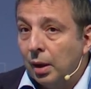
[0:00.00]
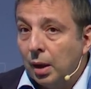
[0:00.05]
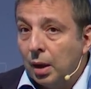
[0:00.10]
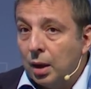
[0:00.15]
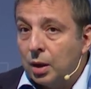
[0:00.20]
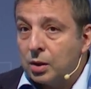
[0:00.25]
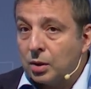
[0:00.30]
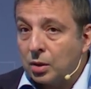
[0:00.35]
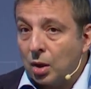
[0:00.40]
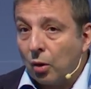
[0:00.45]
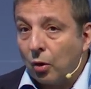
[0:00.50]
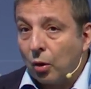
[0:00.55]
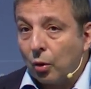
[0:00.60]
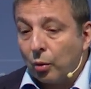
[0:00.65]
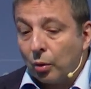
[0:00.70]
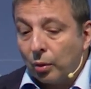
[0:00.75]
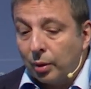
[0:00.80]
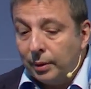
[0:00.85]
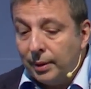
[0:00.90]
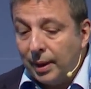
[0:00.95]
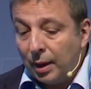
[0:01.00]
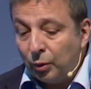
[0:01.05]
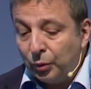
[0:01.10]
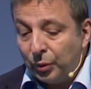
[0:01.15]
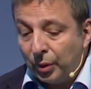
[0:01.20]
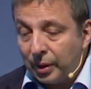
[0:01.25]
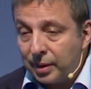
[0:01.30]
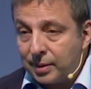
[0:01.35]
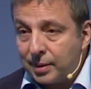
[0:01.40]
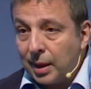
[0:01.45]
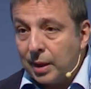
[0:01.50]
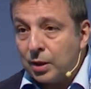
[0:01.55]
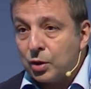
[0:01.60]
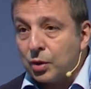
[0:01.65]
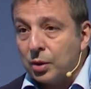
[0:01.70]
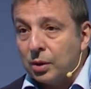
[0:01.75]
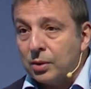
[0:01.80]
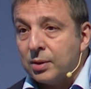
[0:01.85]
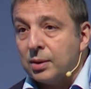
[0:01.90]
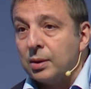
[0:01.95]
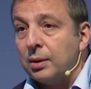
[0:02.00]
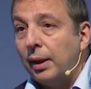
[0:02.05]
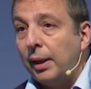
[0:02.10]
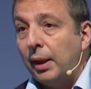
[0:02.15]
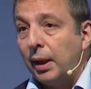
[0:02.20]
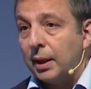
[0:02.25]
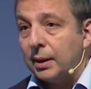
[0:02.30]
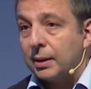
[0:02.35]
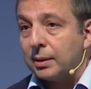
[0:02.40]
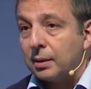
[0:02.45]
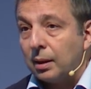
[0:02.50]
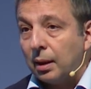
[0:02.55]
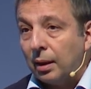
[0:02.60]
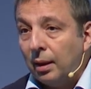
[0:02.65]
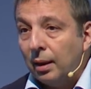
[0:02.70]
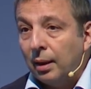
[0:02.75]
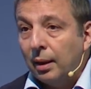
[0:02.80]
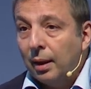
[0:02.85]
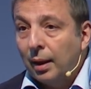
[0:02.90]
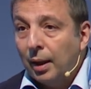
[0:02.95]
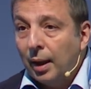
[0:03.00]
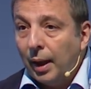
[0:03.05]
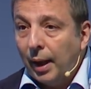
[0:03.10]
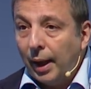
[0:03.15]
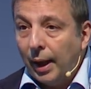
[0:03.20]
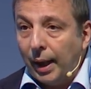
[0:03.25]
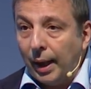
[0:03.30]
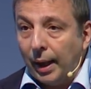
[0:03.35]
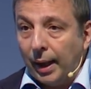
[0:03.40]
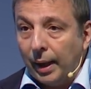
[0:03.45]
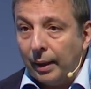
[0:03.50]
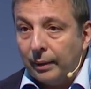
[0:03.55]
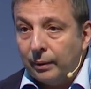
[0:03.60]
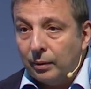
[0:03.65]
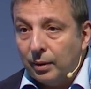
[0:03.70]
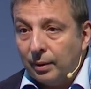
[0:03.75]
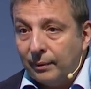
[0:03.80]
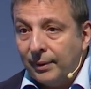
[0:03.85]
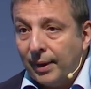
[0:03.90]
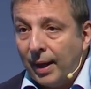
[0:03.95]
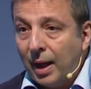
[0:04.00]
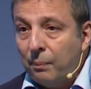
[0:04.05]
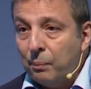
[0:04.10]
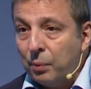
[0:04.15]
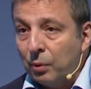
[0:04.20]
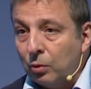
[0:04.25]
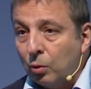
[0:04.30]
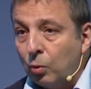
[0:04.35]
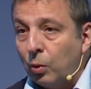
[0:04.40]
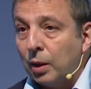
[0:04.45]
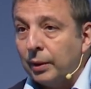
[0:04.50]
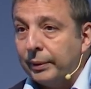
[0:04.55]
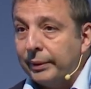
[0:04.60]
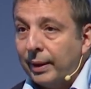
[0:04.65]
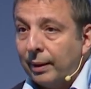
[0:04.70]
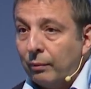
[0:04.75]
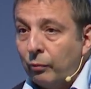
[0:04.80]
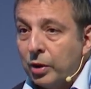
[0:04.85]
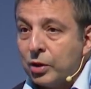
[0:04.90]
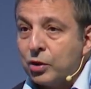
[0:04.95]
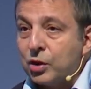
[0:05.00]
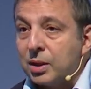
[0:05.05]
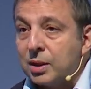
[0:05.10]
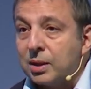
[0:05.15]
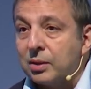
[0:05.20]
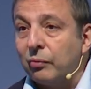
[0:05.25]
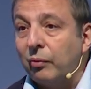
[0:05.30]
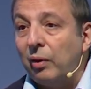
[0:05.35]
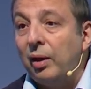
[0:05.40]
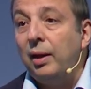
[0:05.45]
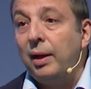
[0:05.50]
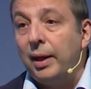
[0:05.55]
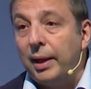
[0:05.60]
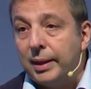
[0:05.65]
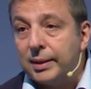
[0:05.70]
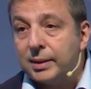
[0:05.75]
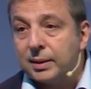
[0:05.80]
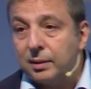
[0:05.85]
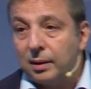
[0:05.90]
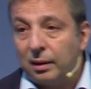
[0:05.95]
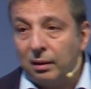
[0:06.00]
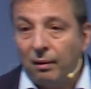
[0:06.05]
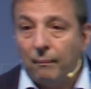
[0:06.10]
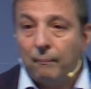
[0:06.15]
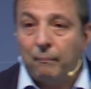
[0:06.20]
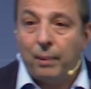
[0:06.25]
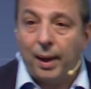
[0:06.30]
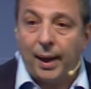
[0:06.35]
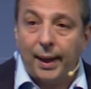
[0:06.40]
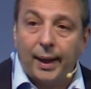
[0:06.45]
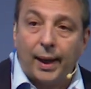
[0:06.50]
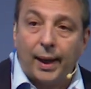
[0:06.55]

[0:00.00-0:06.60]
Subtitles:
So the authorizations is the type of quota which is released by an